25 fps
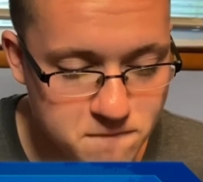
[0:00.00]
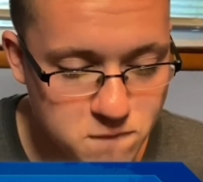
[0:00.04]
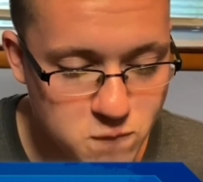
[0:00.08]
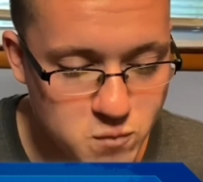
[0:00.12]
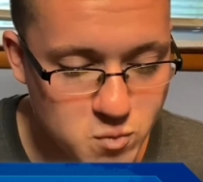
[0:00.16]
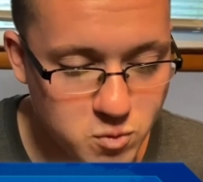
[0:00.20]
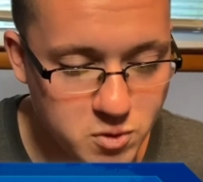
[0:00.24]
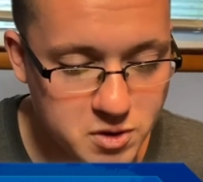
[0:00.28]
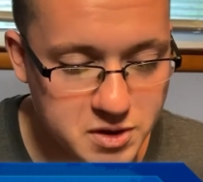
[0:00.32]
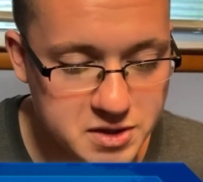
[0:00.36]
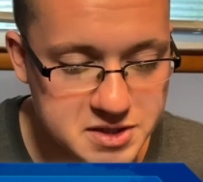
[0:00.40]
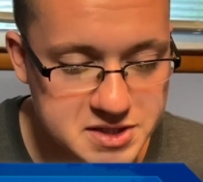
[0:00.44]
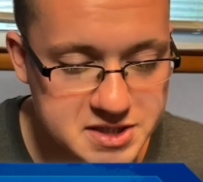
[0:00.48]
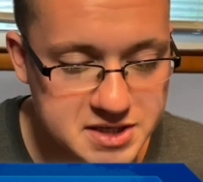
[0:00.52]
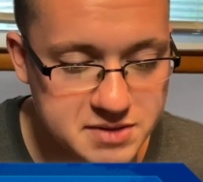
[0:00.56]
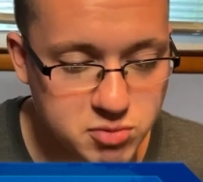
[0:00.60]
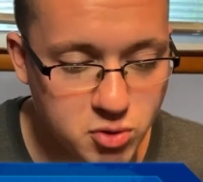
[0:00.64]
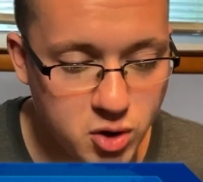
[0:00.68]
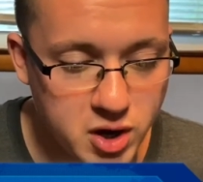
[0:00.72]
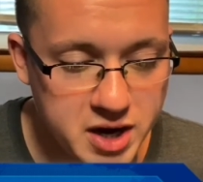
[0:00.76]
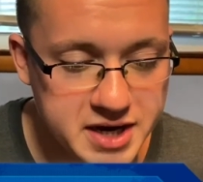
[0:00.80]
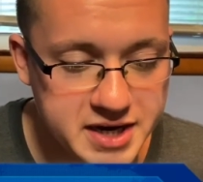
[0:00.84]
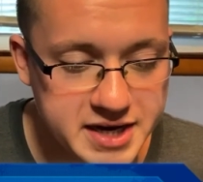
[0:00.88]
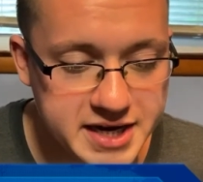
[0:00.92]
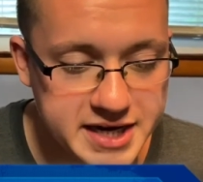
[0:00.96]
We're going to see
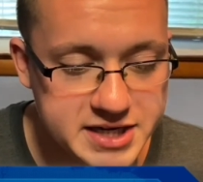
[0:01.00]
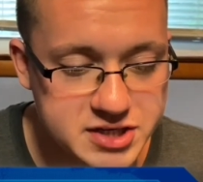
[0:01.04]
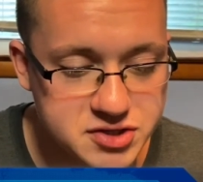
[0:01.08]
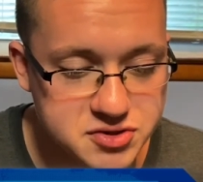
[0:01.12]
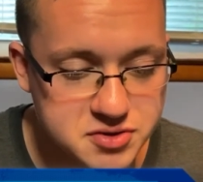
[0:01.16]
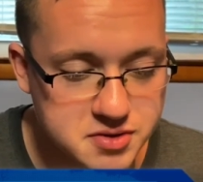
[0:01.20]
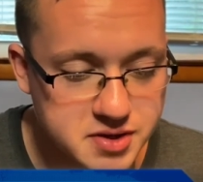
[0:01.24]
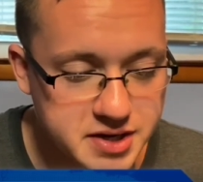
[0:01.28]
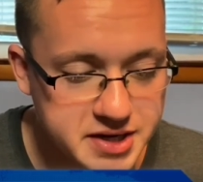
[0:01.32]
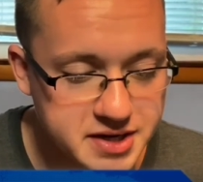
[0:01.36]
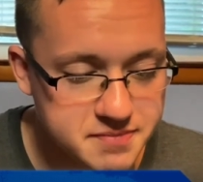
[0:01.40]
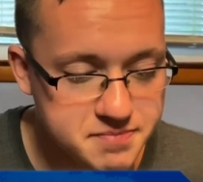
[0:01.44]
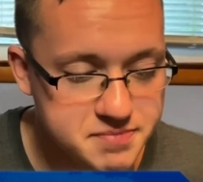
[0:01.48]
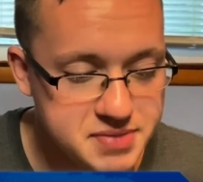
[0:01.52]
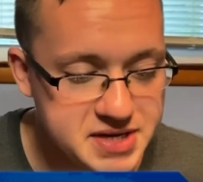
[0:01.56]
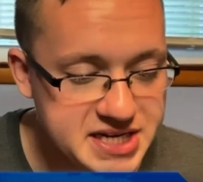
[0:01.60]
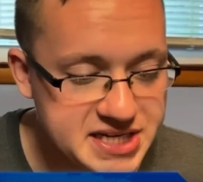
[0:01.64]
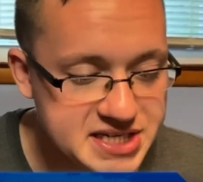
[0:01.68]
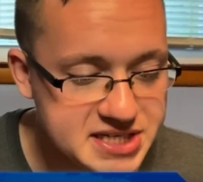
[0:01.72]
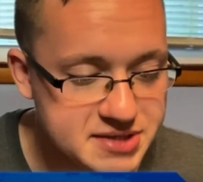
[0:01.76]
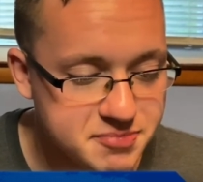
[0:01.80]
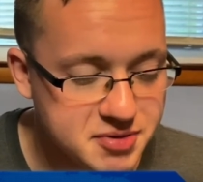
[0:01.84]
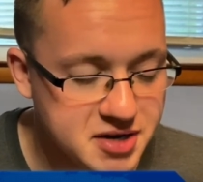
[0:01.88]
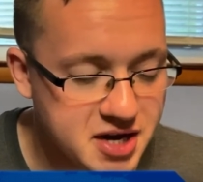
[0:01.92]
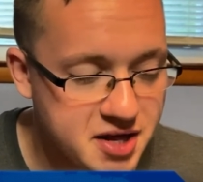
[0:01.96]
Brian Cage look like a
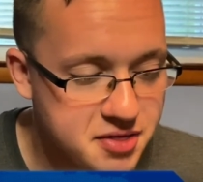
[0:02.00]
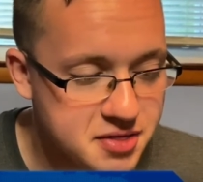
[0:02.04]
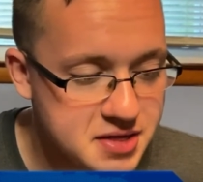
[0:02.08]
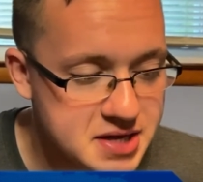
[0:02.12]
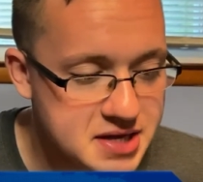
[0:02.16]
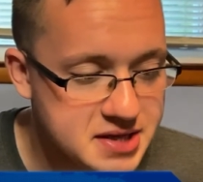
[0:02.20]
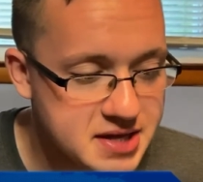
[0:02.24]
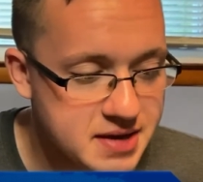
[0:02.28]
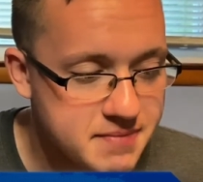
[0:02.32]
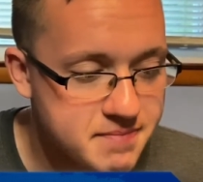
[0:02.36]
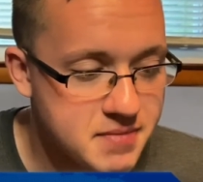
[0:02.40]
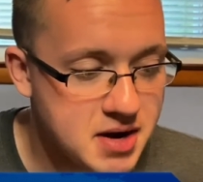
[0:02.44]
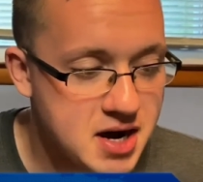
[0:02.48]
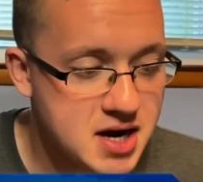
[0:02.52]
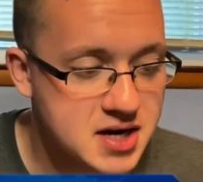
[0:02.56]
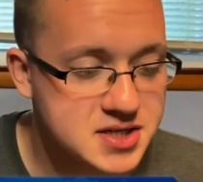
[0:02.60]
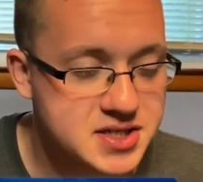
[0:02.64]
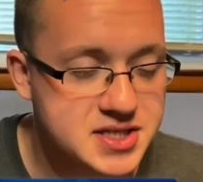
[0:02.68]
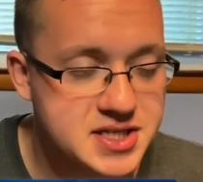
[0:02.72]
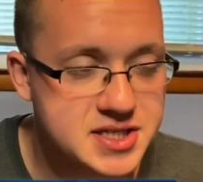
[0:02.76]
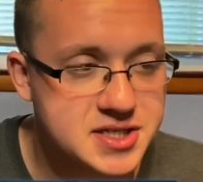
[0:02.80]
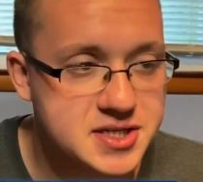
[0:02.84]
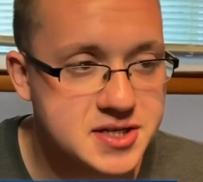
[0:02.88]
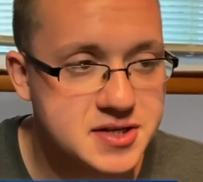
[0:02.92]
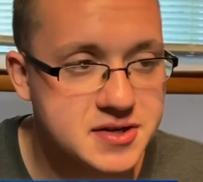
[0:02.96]
beast, but I think that
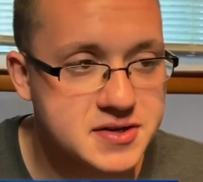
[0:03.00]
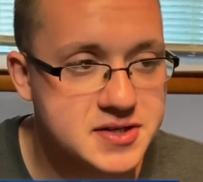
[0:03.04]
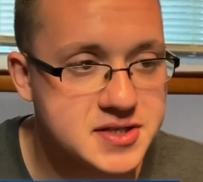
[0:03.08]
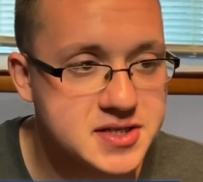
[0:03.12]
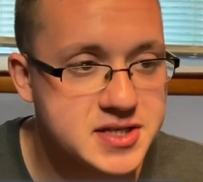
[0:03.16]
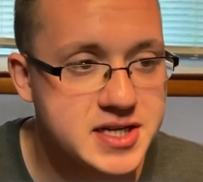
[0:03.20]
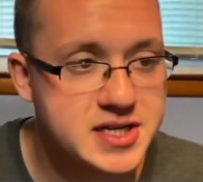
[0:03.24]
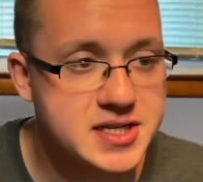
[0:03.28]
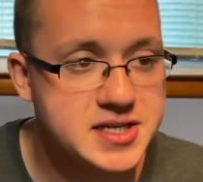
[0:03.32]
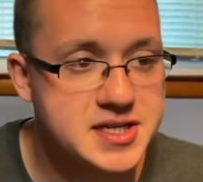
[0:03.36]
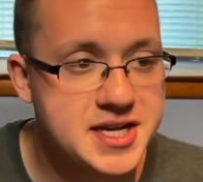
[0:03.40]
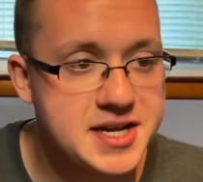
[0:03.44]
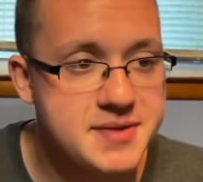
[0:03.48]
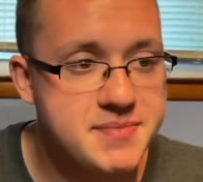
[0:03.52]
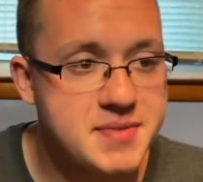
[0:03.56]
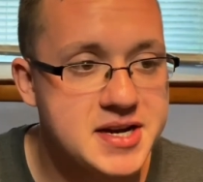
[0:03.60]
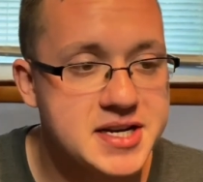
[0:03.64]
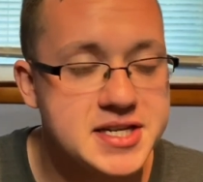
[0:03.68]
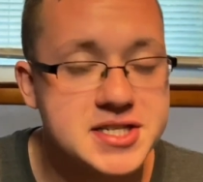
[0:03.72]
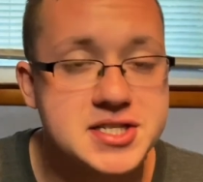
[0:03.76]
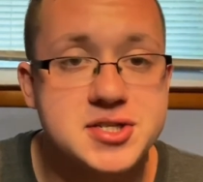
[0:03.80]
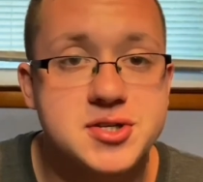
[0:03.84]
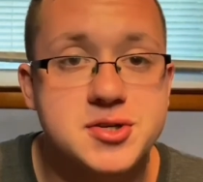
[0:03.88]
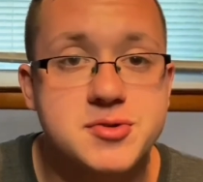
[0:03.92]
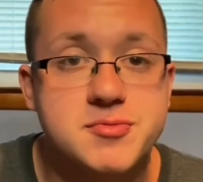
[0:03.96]
Moxley is going to dig deep and
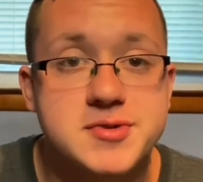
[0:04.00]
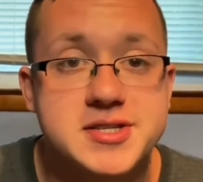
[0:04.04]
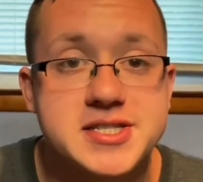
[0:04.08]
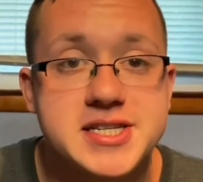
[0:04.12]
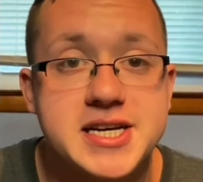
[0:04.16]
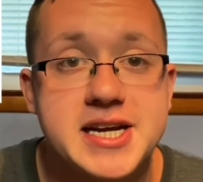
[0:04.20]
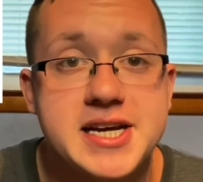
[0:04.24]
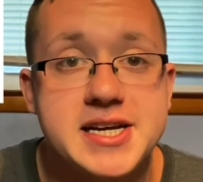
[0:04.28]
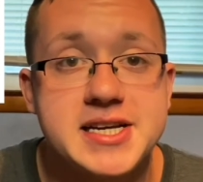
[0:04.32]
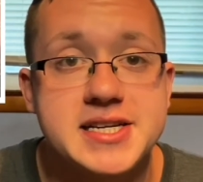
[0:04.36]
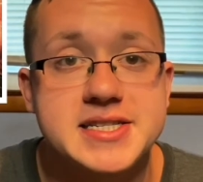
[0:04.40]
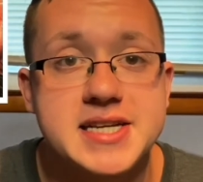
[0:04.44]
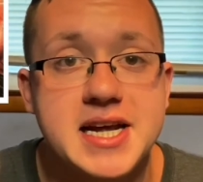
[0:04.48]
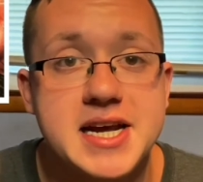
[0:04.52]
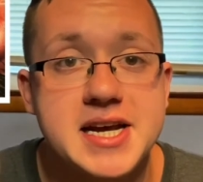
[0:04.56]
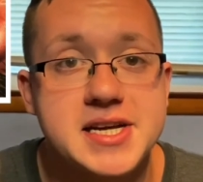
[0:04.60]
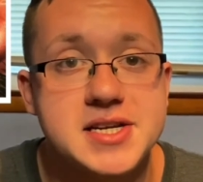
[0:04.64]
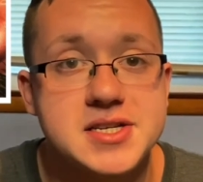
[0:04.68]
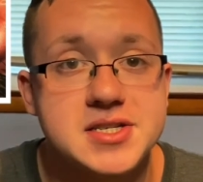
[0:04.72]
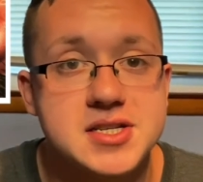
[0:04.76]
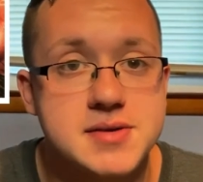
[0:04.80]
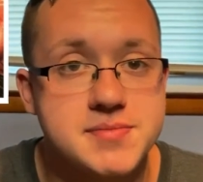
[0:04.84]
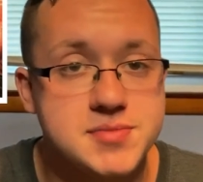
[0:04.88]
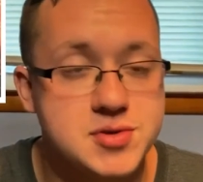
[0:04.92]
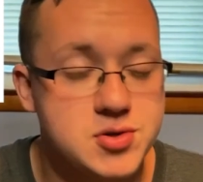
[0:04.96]
he's going to retain his
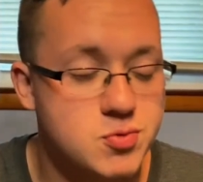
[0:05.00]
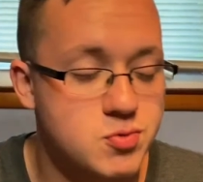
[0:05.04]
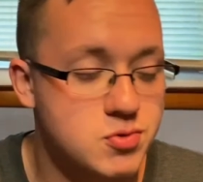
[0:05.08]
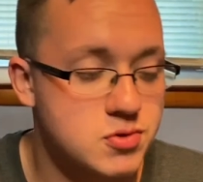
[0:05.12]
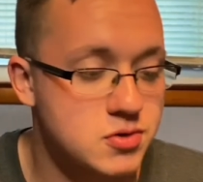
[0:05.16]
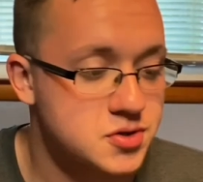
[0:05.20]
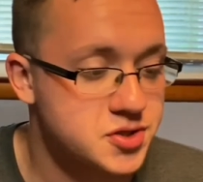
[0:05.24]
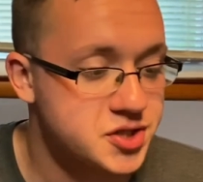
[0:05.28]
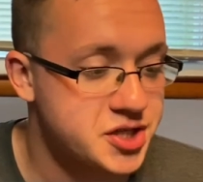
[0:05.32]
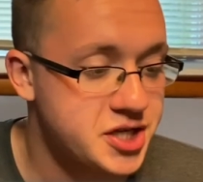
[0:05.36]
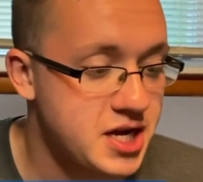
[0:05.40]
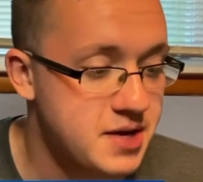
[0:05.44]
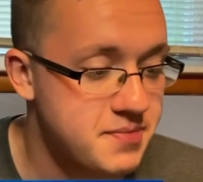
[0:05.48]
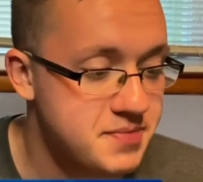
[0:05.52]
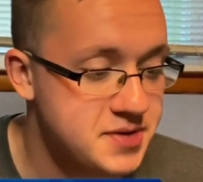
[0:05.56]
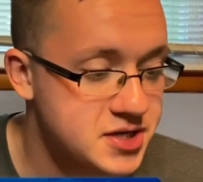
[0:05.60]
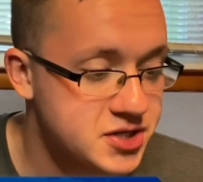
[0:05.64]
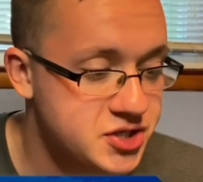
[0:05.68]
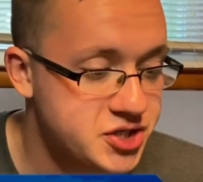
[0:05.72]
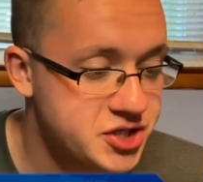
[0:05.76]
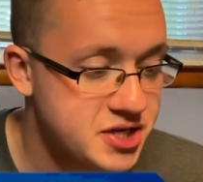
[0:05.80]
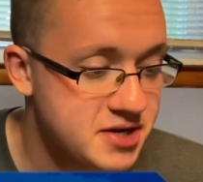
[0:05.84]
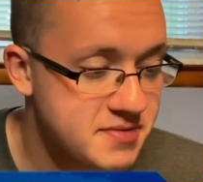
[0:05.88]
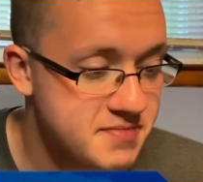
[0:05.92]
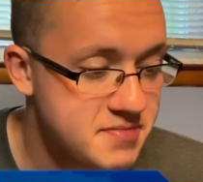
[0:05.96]
AEW World
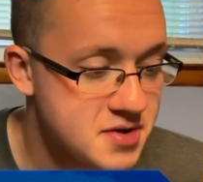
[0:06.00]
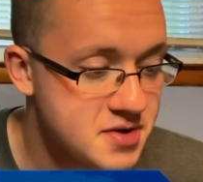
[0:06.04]
Championship.